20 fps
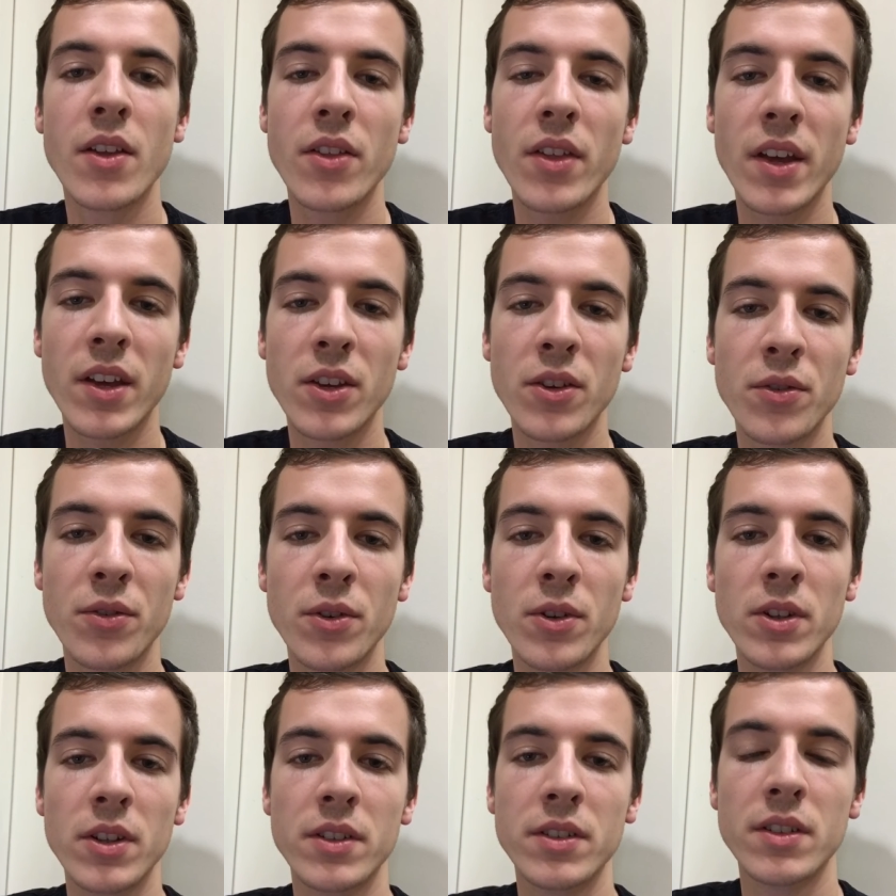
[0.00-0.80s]
Thank you
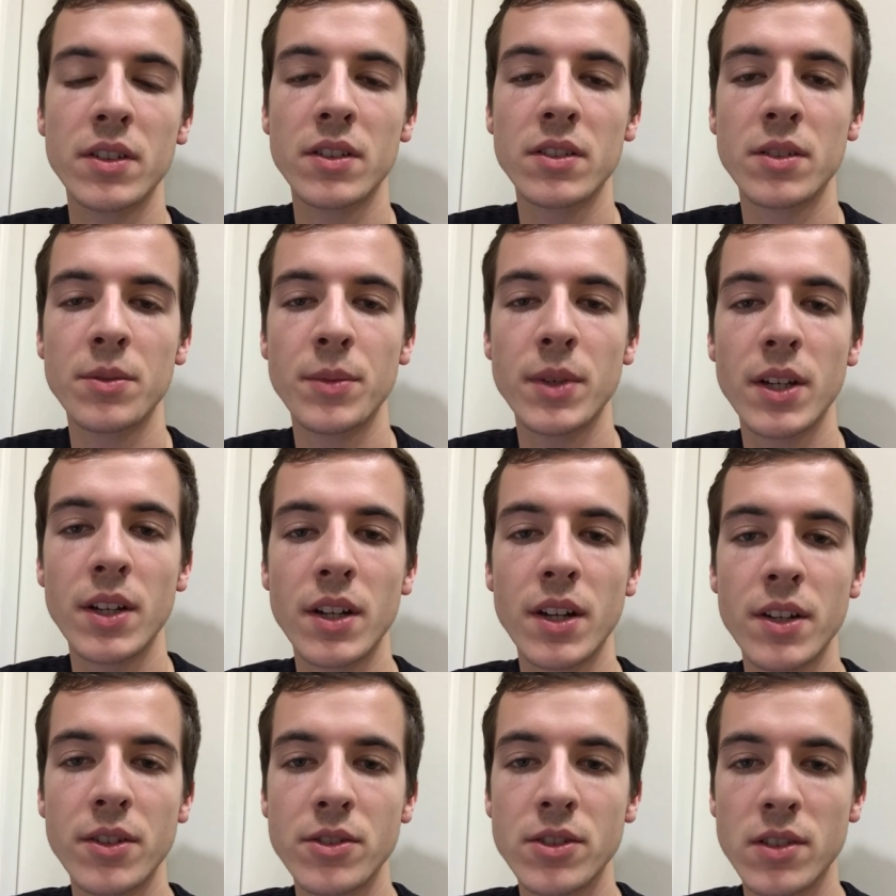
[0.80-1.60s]
for listening to me,
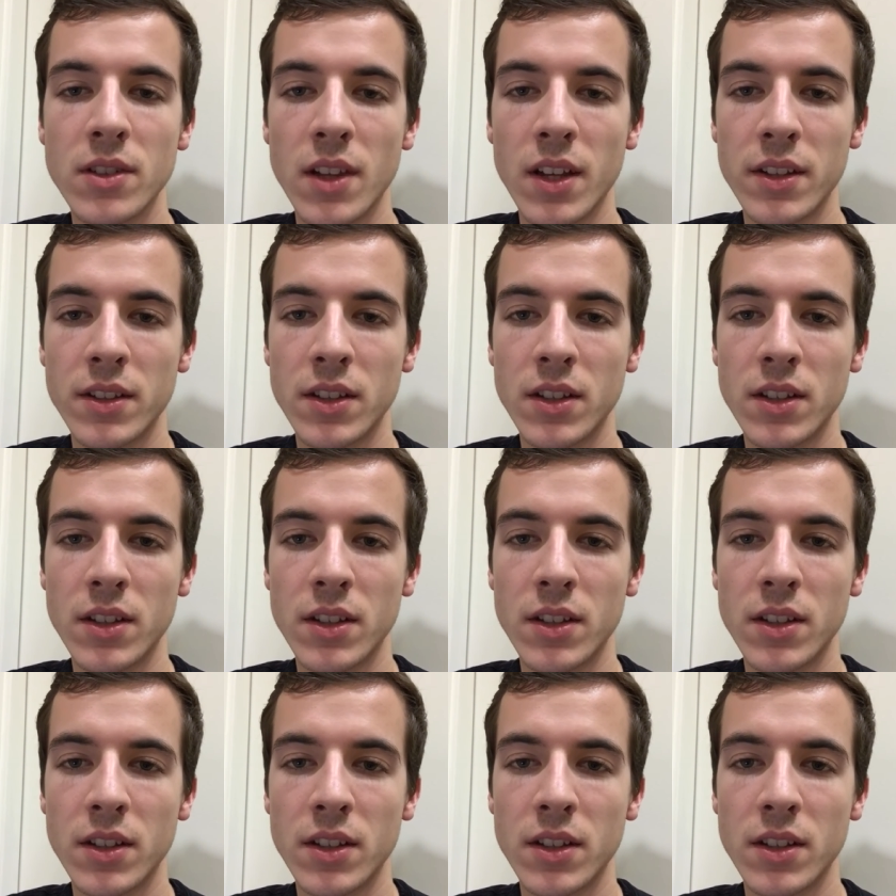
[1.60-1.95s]
and I'd just like